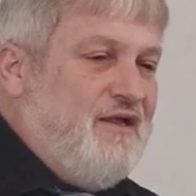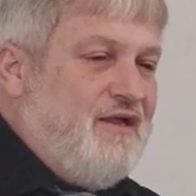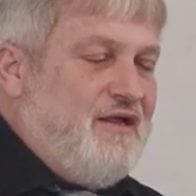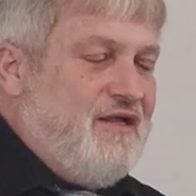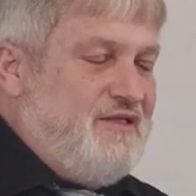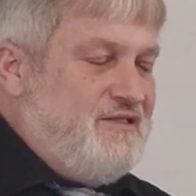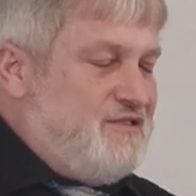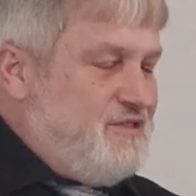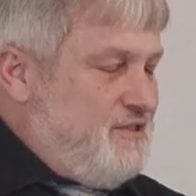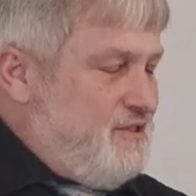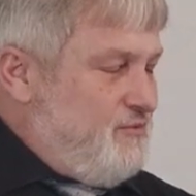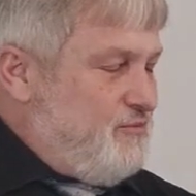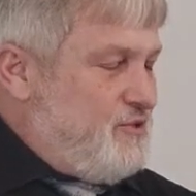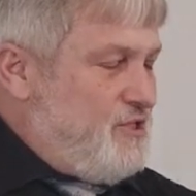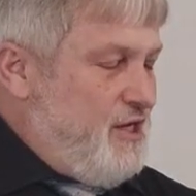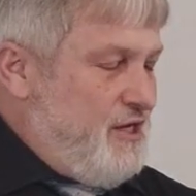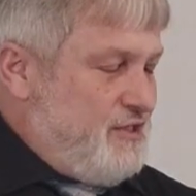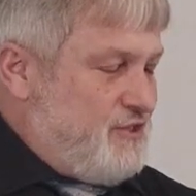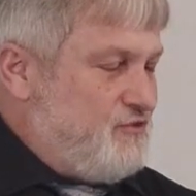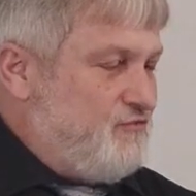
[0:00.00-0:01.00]
He's seen him
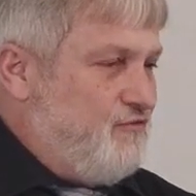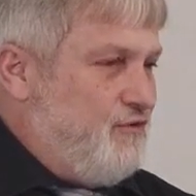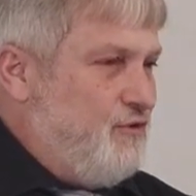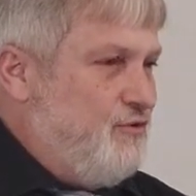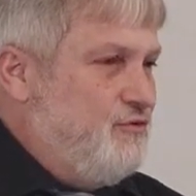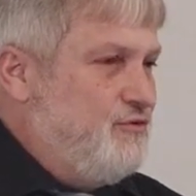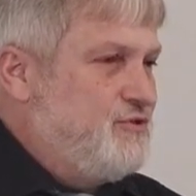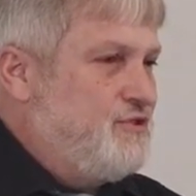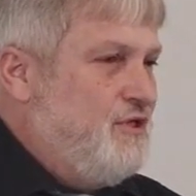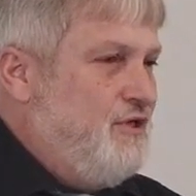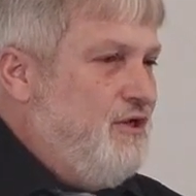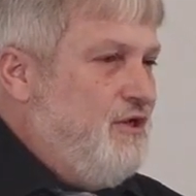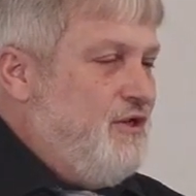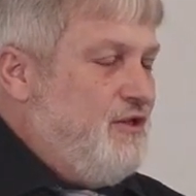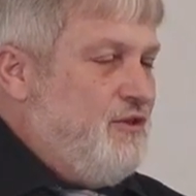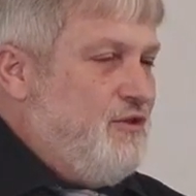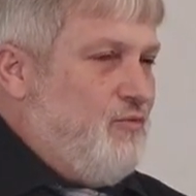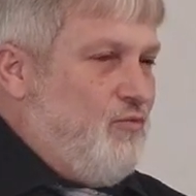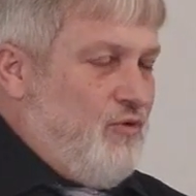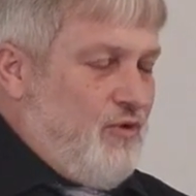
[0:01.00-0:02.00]
touch folks.
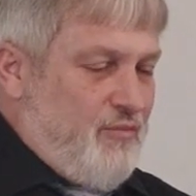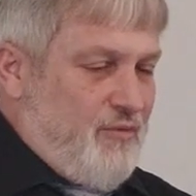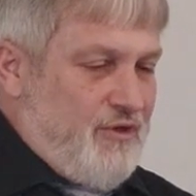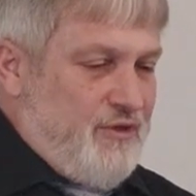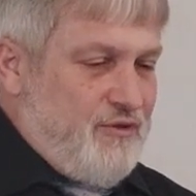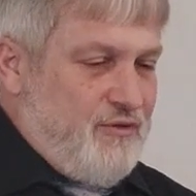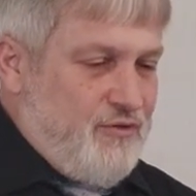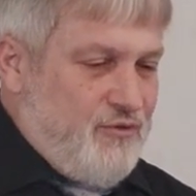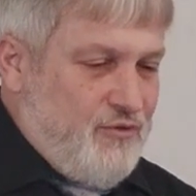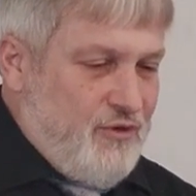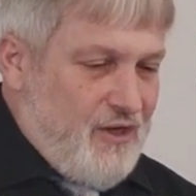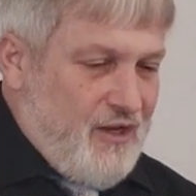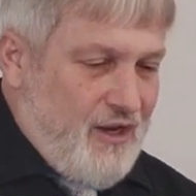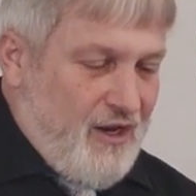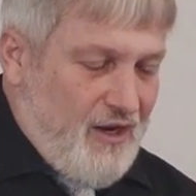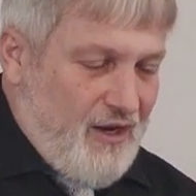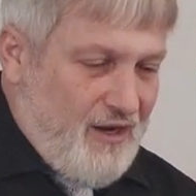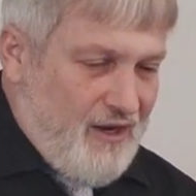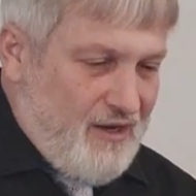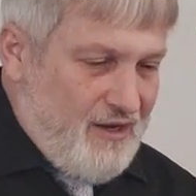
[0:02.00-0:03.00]
The woman who
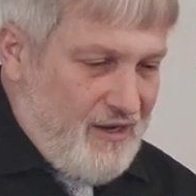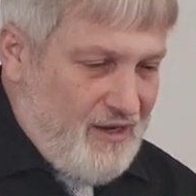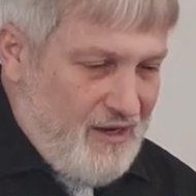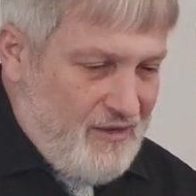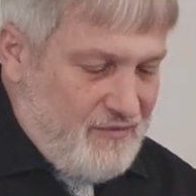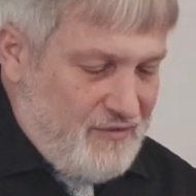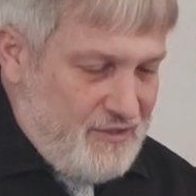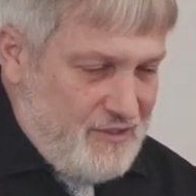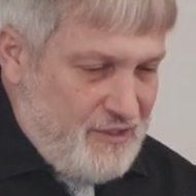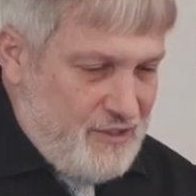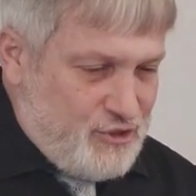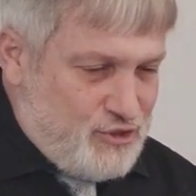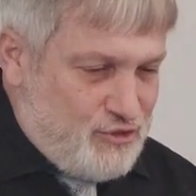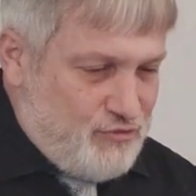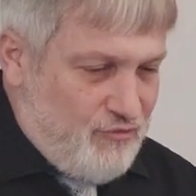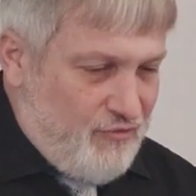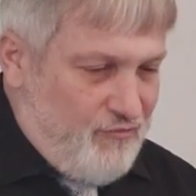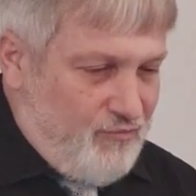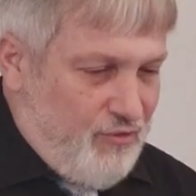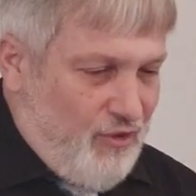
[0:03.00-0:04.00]
uh, had the
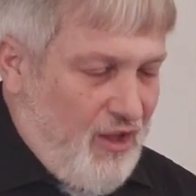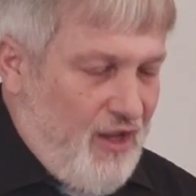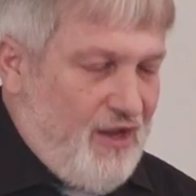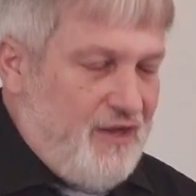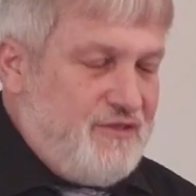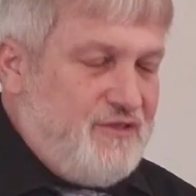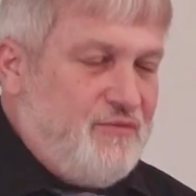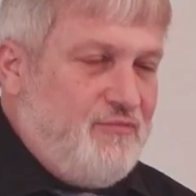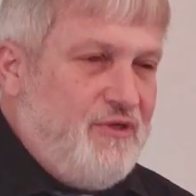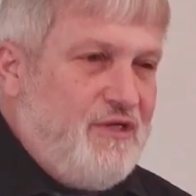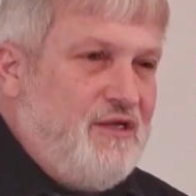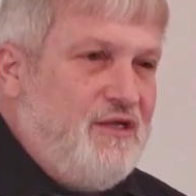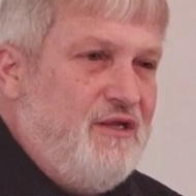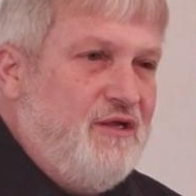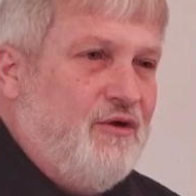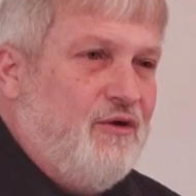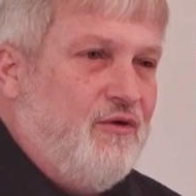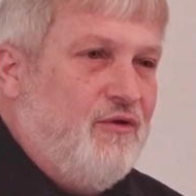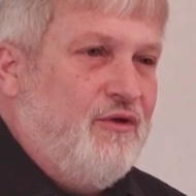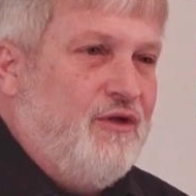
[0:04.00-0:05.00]
issue of blood to be
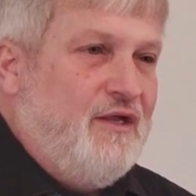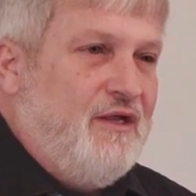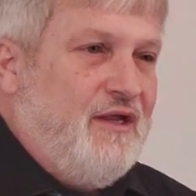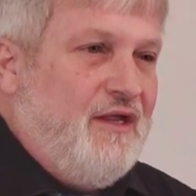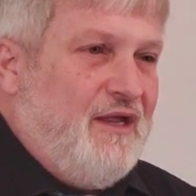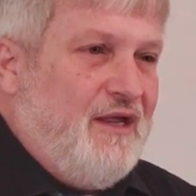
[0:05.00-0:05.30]
healed.